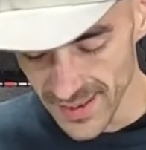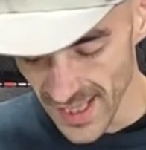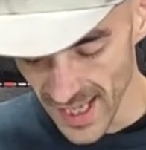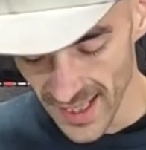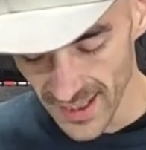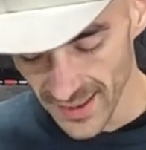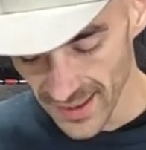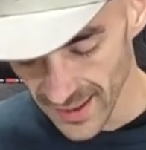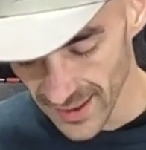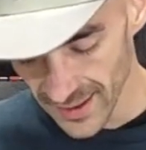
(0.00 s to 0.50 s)

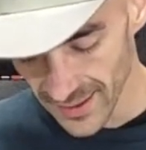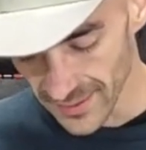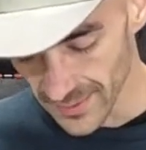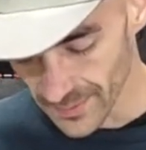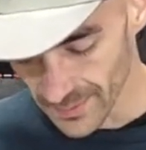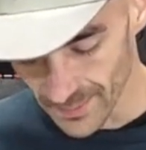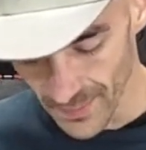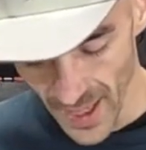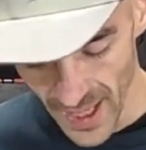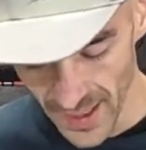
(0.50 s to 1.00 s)
sanding
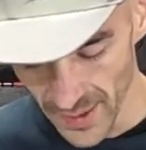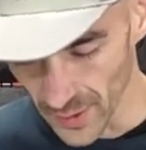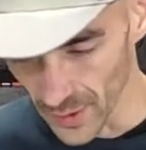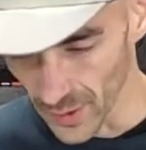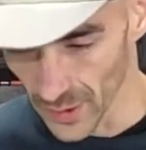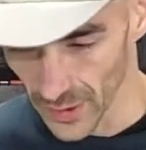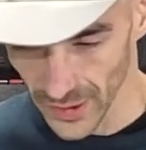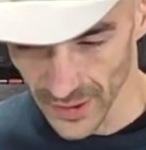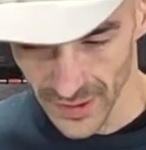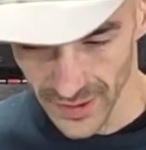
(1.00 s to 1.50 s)

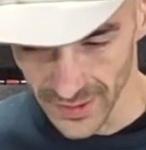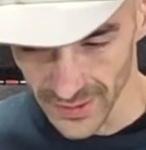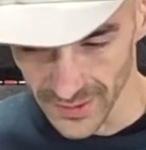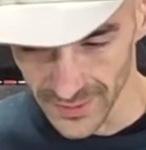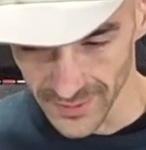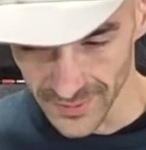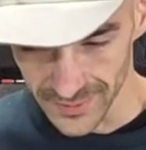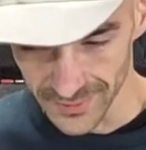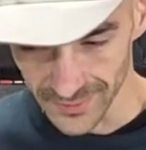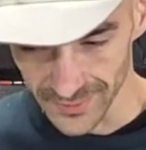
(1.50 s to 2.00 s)
metal
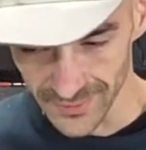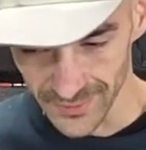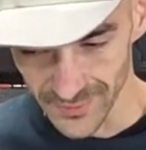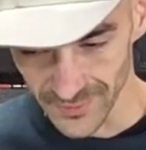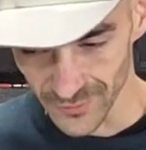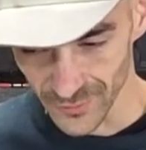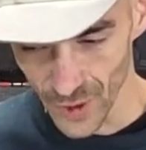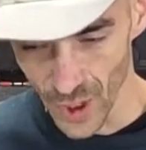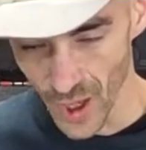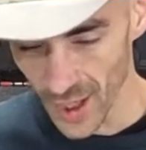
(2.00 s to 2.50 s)
and
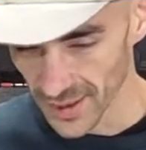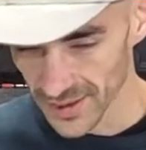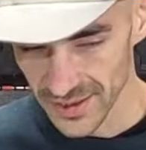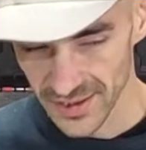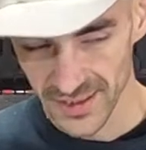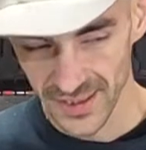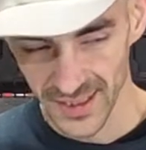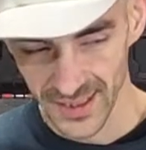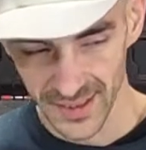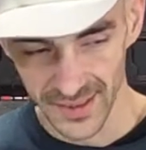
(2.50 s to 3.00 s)

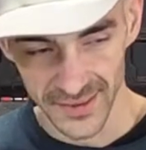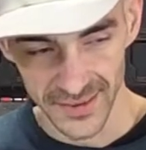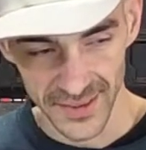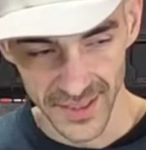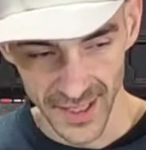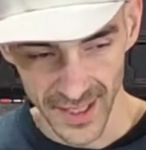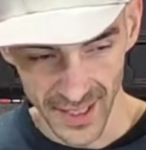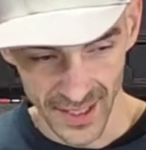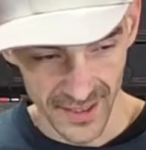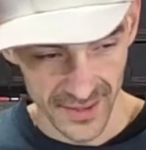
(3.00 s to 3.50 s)
rust and
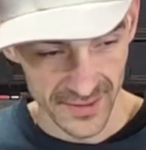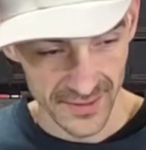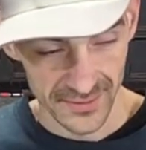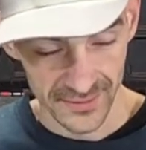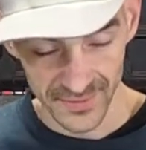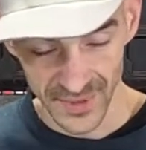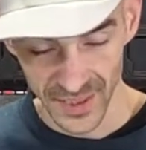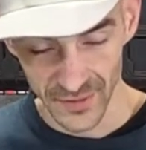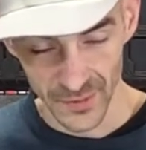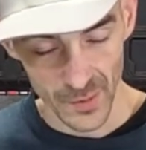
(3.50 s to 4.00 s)

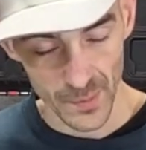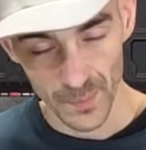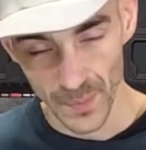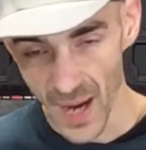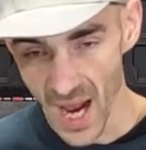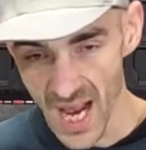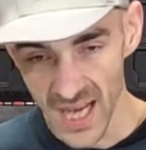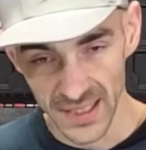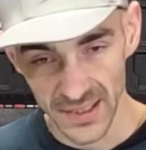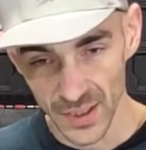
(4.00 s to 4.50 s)
even
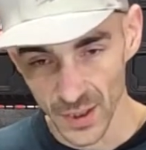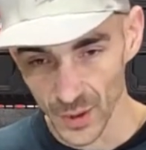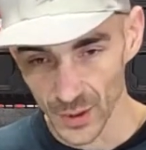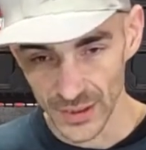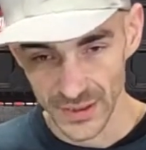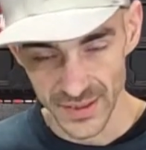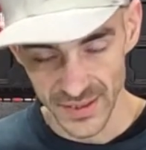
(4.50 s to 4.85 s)
Bondo and